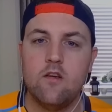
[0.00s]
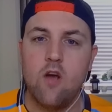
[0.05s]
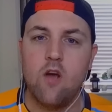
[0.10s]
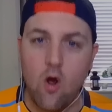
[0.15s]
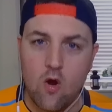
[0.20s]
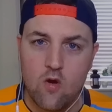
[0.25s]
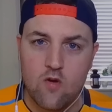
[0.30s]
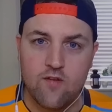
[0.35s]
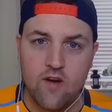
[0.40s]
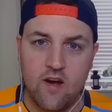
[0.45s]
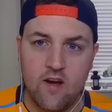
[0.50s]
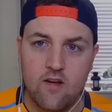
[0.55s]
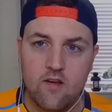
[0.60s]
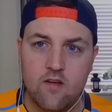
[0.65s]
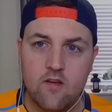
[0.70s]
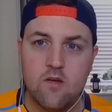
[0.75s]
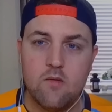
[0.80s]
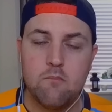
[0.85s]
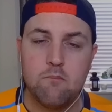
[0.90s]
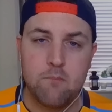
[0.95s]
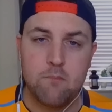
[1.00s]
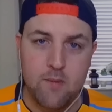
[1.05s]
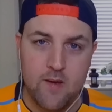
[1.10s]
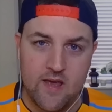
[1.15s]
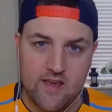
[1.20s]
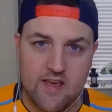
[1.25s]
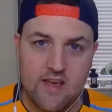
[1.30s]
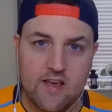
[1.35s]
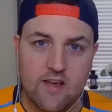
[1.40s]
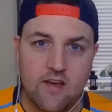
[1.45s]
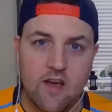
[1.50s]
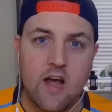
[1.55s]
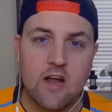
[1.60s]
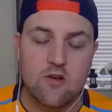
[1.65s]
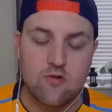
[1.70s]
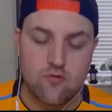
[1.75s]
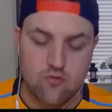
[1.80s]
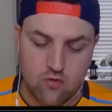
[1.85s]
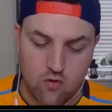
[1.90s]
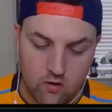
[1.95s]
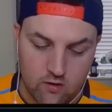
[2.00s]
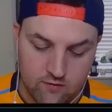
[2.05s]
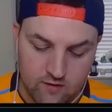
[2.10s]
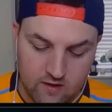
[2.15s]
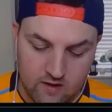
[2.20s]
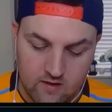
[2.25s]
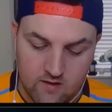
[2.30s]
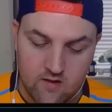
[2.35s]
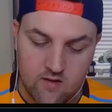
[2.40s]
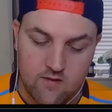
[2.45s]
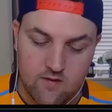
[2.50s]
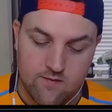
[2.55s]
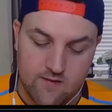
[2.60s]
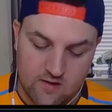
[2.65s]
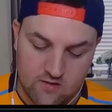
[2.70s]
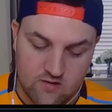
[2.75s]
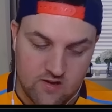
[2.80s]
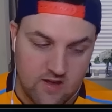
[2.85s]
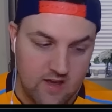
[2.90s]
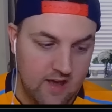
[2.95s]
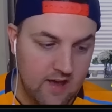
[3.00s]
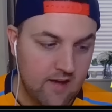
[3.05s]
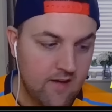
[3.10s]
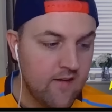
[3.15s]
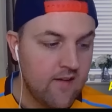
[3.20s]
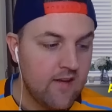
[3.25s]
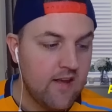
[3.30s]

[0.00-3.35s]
over picking a driver this year.